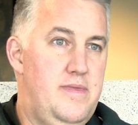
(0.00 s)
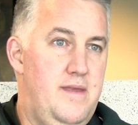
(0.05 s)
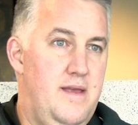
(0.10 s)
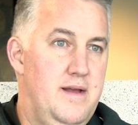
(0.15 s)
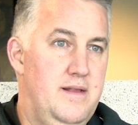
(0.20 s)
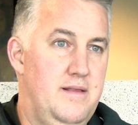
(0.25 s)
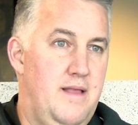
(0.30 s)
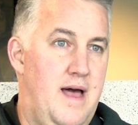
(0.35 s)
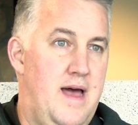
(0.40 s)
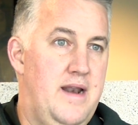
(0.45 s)

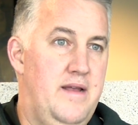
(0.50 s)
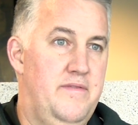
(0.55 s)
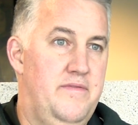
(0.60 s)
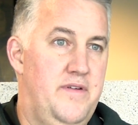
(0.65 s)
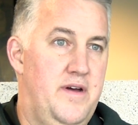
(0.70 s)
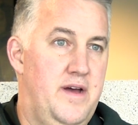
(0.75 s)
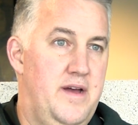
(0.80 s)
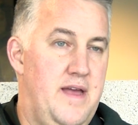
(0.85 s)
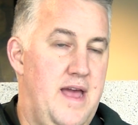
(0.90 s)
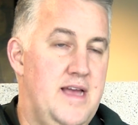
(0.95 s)
a lot of
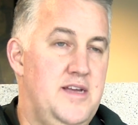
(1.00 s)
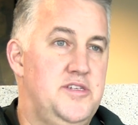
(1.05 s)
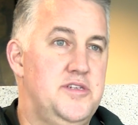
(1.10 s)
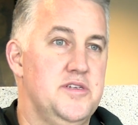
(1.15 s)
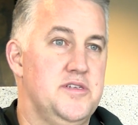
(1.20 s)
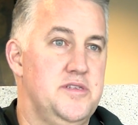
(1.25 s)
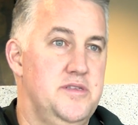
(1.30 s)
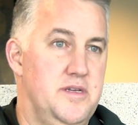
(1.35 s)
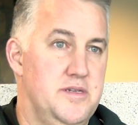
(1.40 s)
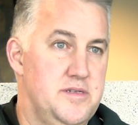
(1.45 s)

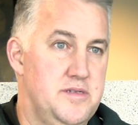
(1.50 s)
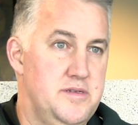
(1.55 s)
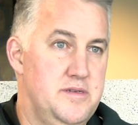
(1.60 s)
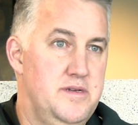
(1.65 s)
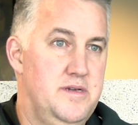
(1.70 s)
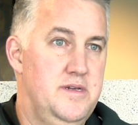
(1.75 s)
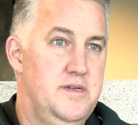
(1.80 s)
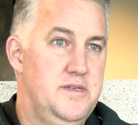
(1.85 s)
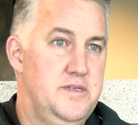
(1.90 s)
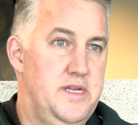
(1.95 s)
anxiousness
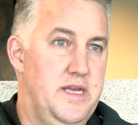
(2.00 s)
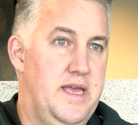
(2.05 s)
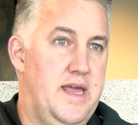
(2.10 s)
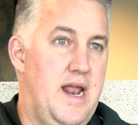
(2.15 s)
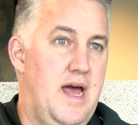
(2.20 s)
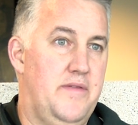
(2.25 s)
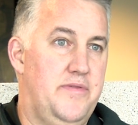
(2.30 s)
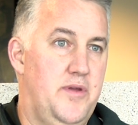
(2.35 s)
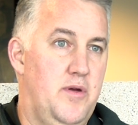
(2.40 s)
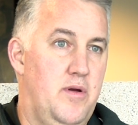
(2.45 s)
to get
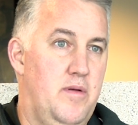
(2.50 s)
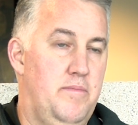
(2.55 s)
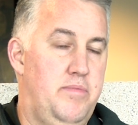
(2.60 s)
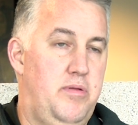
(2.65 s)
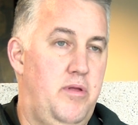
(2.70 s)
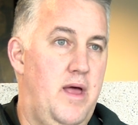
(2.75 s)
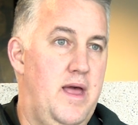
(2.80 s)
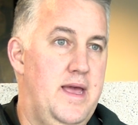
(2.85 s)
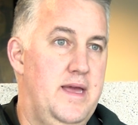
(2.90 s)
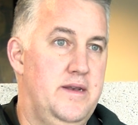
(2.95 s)
out there and
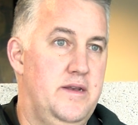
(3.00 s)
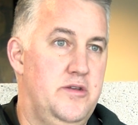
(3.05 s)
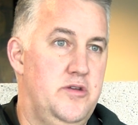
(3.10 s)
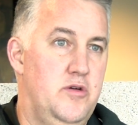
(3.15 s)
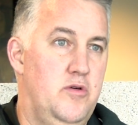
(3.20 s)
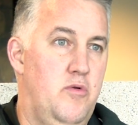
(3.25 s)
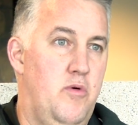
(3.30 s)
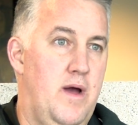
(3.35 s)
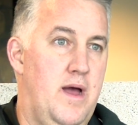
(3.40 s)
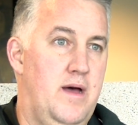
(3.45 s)
play and to
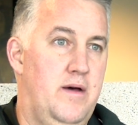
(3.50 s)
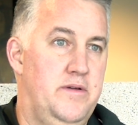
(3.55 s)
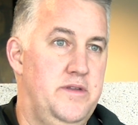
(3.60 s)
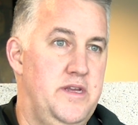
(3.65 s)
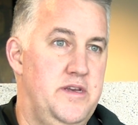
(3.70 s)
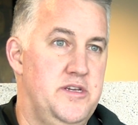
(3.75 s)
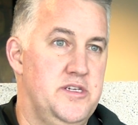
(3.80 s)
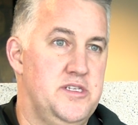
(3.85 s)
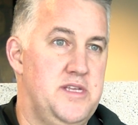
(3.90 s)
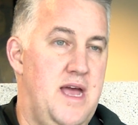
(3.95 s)
do well, and
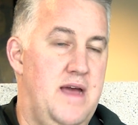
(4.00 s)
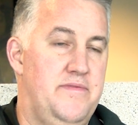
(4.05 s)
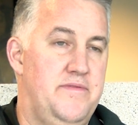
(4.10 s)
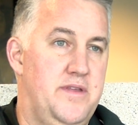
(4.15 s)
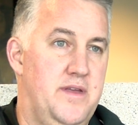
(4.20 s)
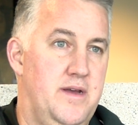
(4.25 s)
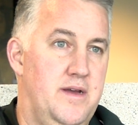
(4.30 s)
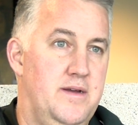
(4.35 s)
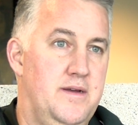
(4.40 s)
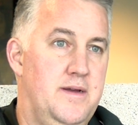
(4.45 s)
you just have
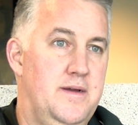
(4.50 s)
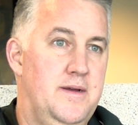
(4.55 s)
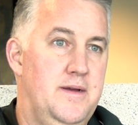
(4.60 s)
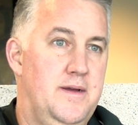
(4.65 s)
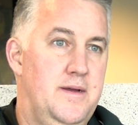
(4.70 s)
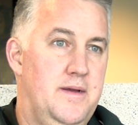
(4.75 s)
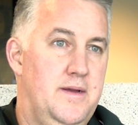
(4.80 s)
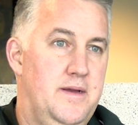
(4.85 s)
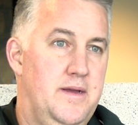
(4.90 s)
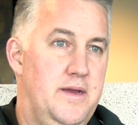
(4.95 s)
to,
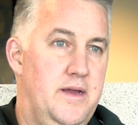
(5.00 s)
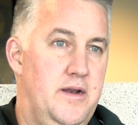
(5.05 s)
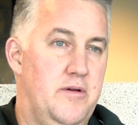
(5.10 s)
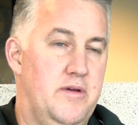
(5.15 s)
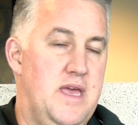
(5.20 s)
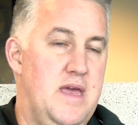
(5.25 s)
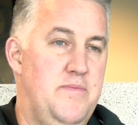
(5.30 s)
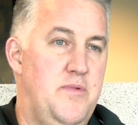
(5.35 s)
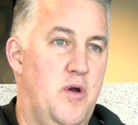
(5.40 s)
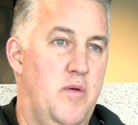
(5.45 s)

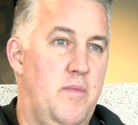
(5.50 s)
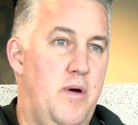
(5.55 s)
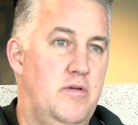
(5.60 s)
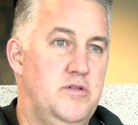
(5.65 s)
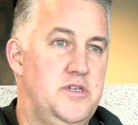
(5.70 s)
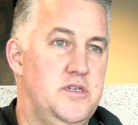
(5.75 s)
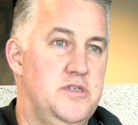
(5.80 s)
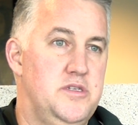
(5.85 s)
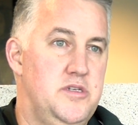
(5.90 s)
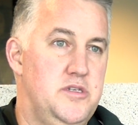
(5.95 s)
keep your
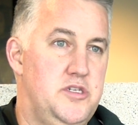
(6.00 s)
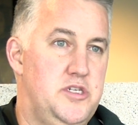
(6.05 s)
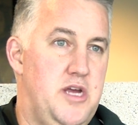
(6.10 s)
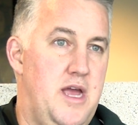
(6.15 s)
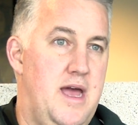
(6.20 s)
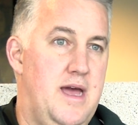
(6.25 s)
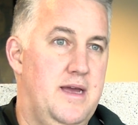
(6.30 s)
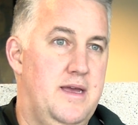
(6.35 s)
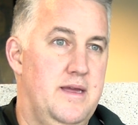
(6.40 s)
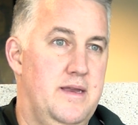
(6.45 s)
emotions in
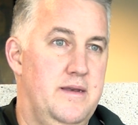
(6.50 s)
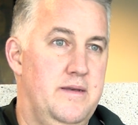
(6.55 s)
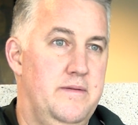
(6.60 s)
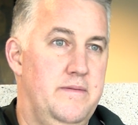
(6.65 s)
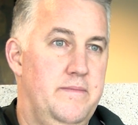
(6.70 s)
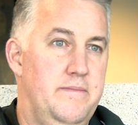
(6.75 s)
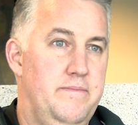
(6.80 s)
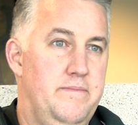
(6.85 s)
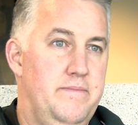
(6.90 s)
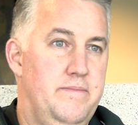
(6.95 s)
check and
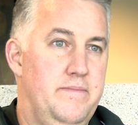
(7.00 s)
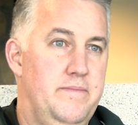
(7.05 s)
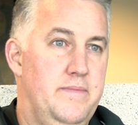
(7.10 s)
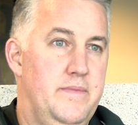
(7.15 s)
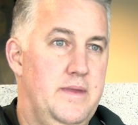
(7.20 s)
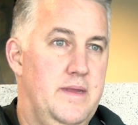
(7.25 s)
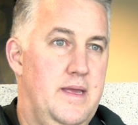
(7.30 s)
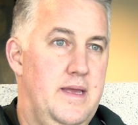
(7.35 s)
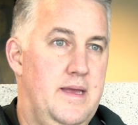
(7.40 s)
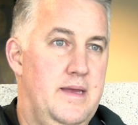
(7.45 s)

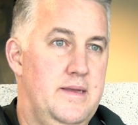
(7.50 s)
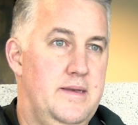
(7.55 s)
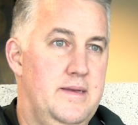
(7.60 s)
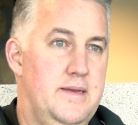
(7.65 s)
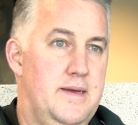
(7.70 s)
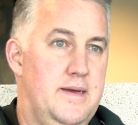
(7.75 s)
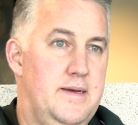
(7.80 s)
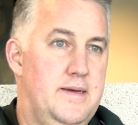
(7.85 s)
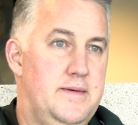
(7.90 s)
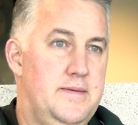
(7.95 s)

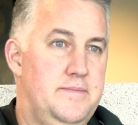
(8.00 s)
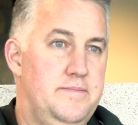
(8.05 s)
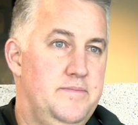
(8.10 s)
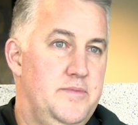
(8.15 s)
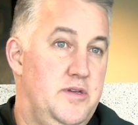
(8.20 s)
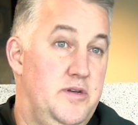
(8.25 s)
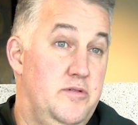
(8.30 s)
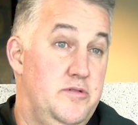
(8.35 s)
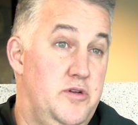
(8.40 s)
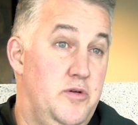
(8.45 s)

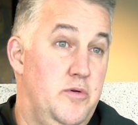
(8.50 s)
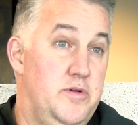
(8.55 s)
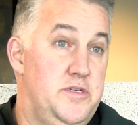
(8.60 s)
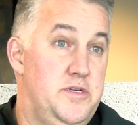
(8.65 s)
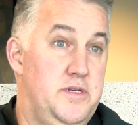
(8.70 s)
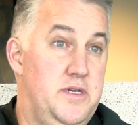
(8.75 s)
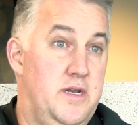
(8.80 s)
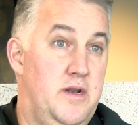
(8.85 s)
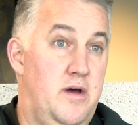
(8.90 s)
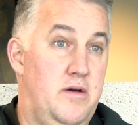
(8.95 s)
do what
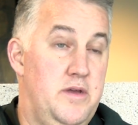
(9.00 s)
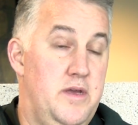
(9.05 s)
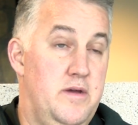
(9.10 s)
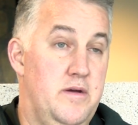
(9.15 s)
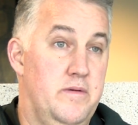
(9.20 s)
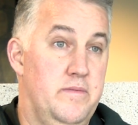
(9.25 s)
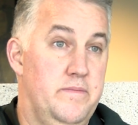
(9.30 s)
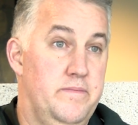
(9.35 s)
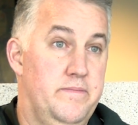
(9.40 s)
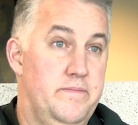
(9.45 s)
you did all year.